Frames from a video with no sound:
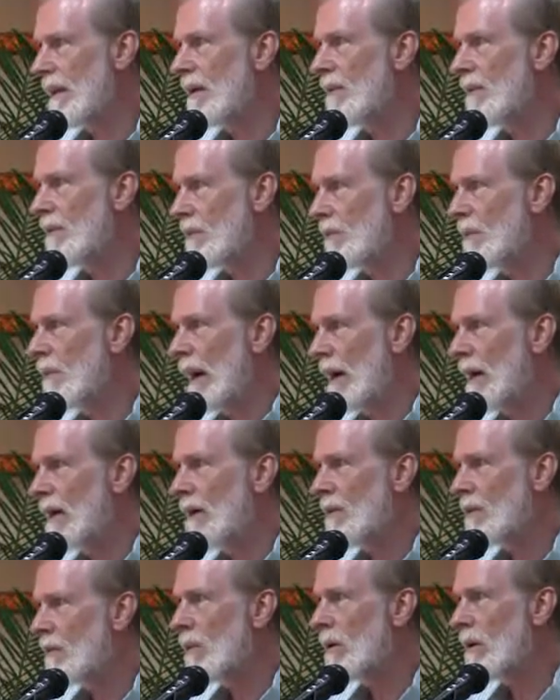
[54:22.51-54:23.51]
His
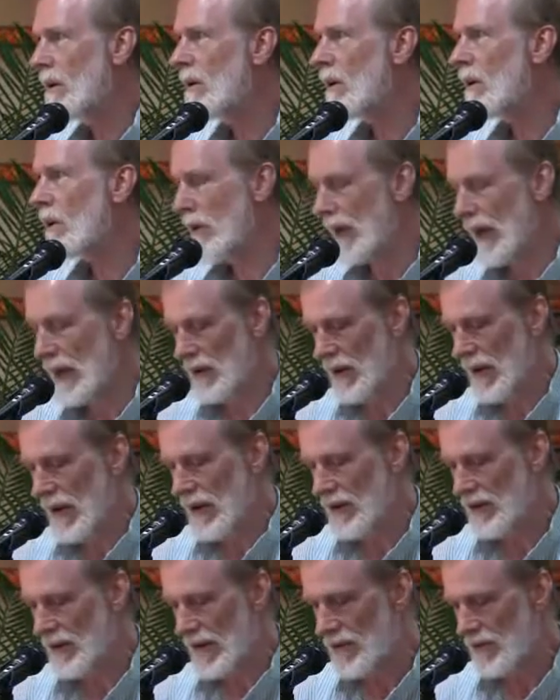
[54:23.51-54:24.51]
writings were no doubt
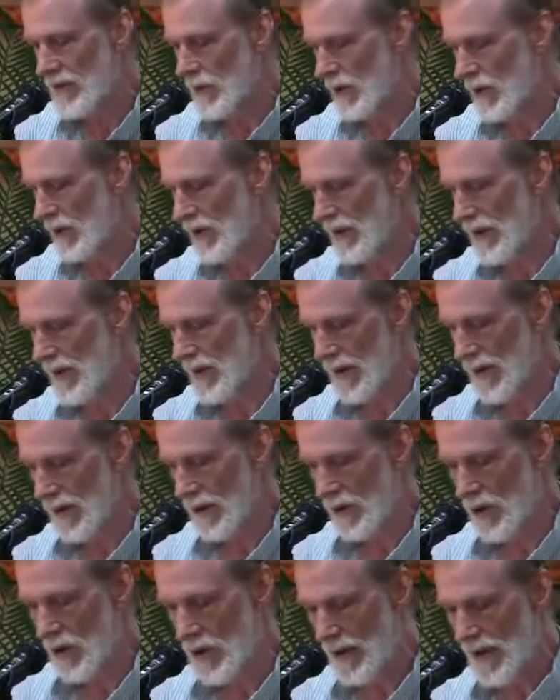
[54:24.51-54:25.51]
accessible
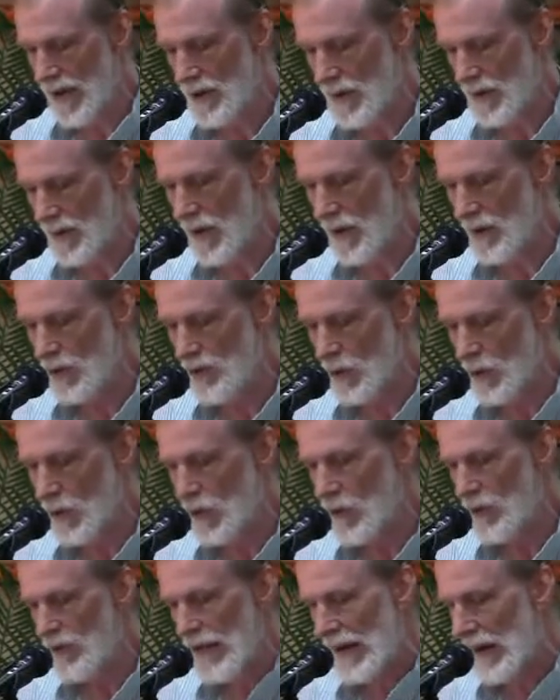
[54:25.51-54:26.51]
only to those who
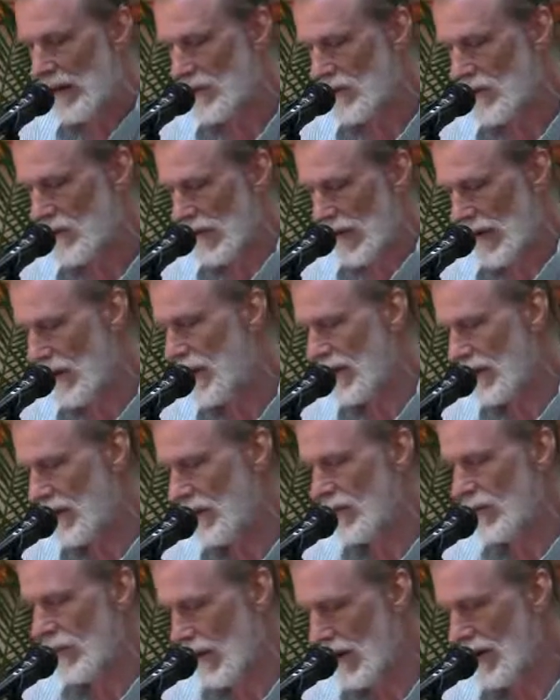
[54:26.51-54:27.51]
knew Sanskrit
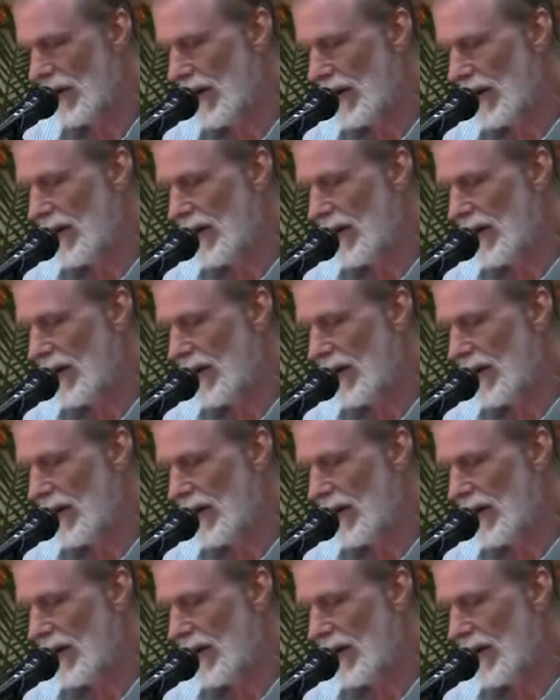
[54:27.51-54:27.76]
and were